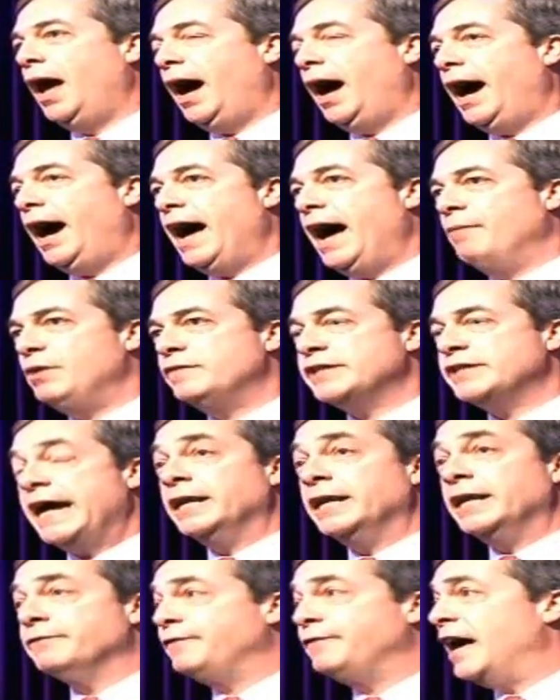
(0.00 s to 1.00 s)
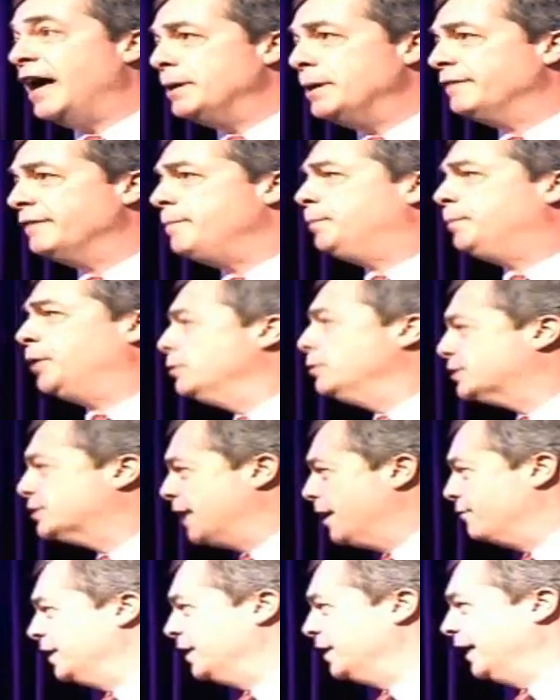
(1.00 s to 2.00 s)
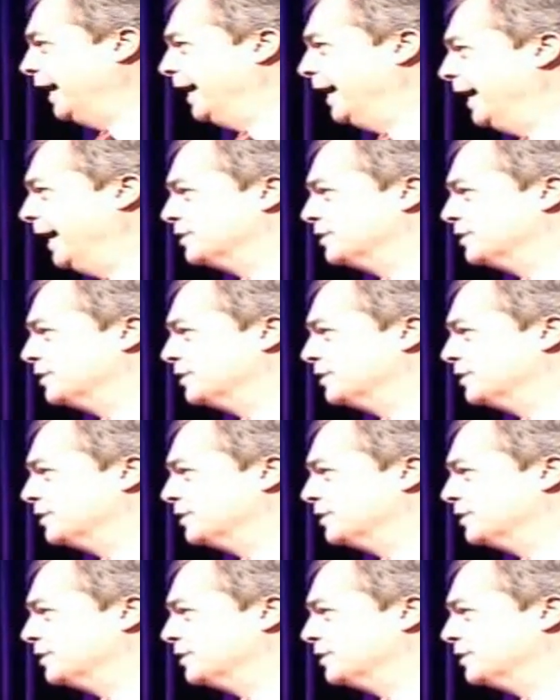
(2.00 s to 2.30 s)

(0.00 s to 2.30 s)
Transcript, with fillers: And we've taken a fair bit of abuse over the years for